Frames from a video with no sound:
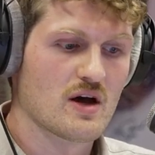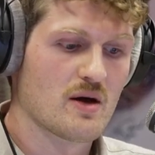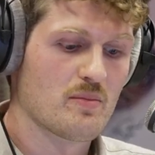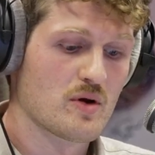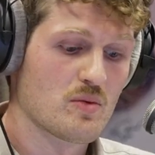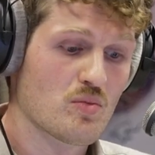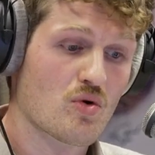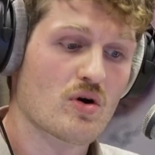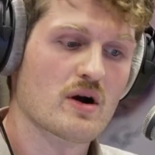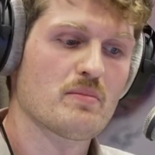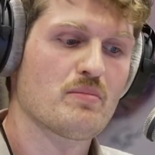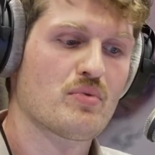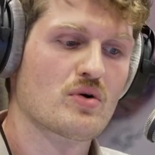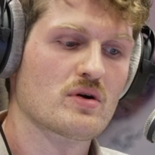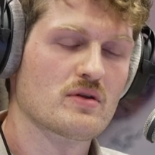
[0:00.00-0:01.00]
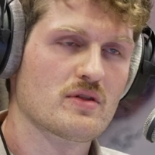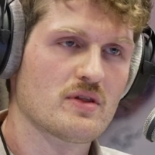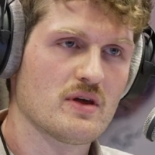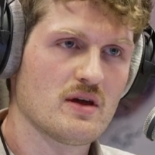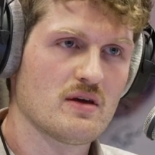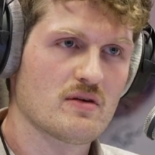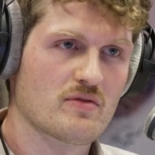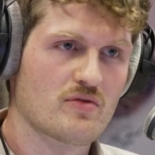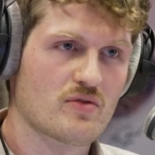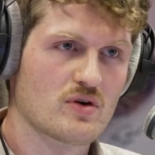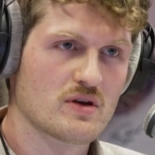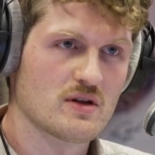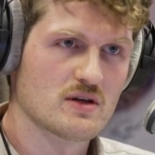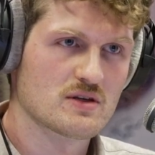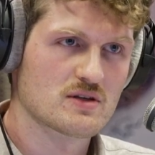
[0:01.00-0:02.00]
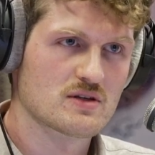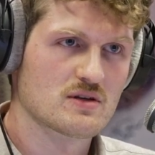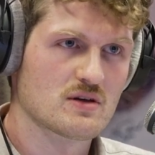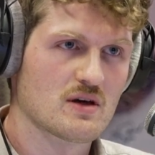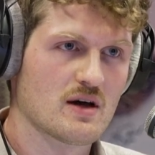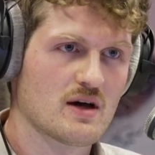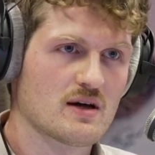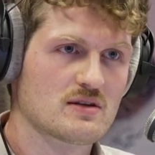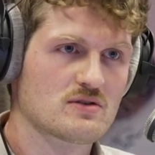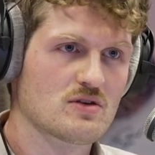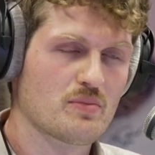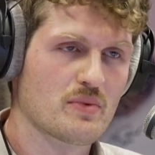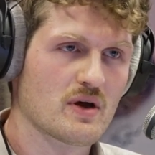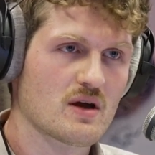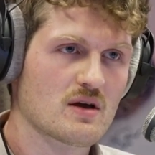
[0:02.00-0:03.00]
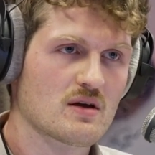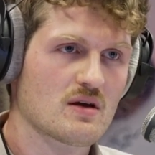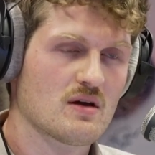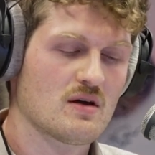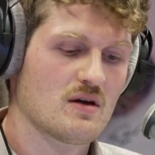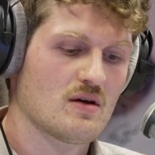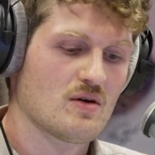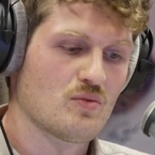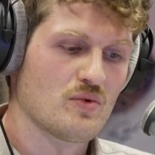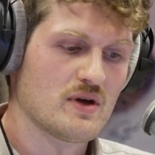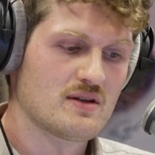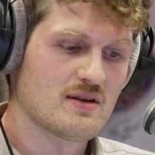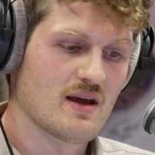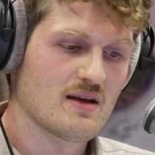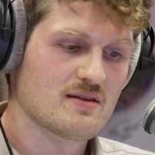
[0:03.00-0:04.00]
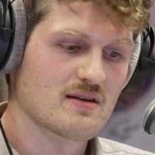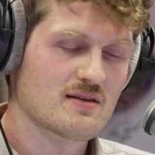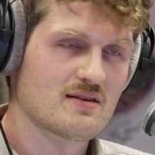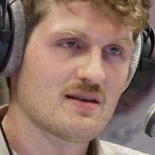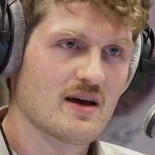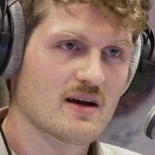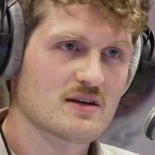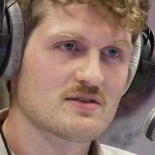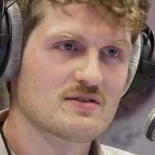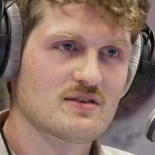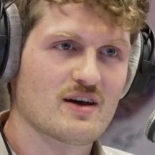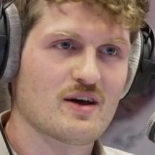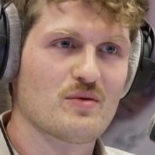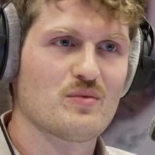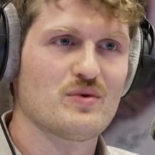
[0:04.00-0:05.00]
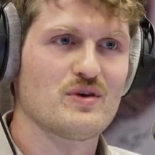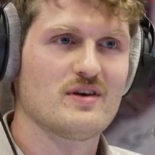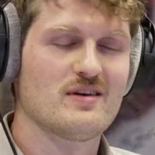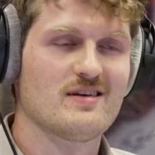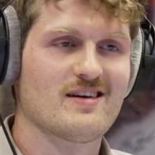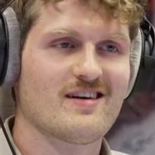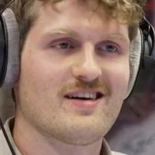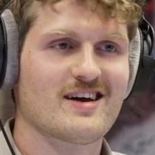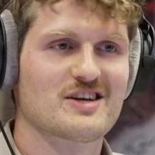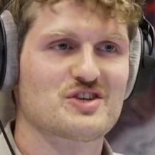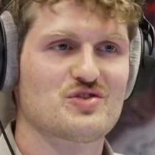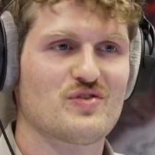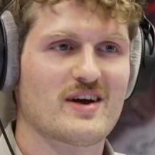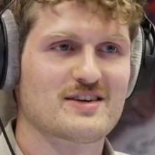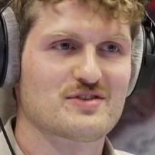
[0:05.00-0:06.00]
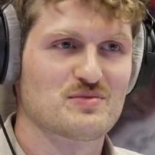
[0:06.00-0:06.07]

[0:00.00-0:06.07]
But more importantly, for this topic, we take the text and we extract some